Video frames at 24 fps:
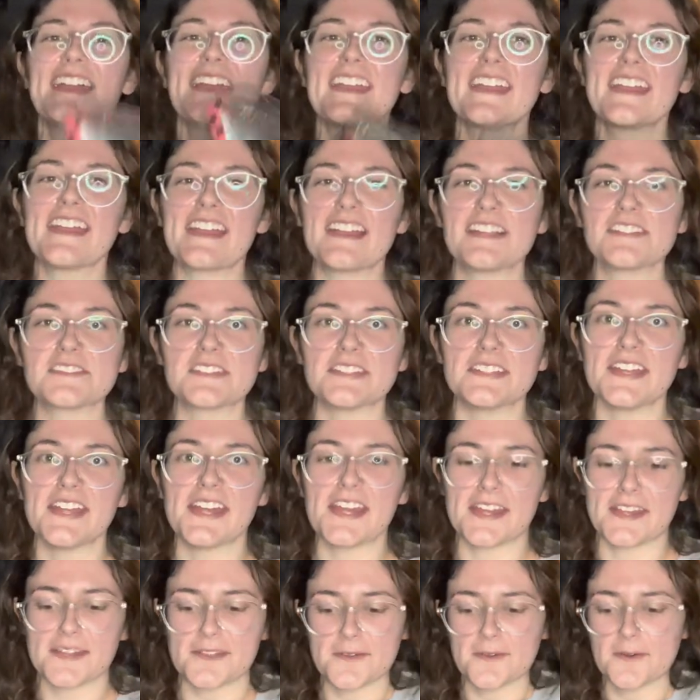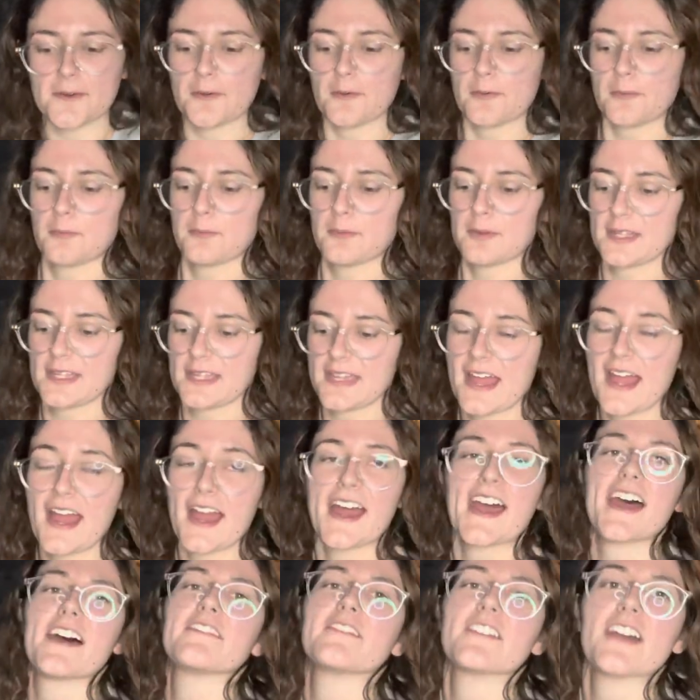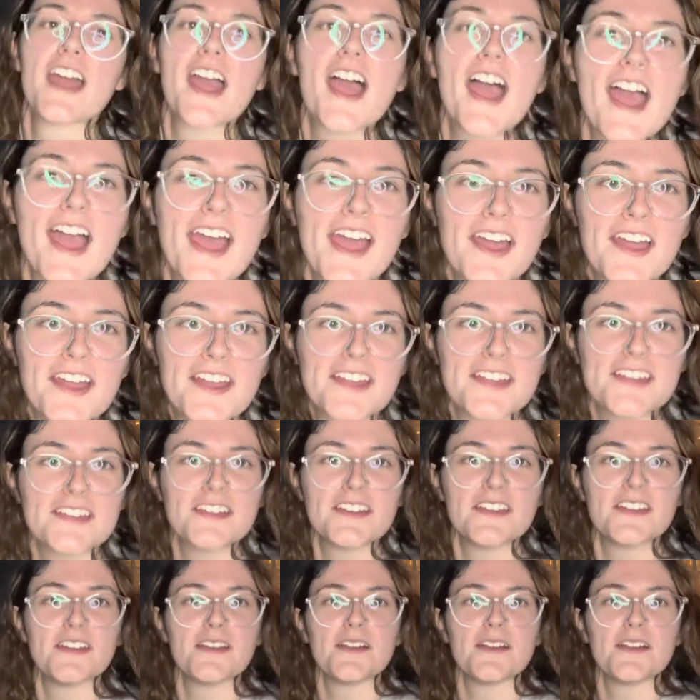And today, we have a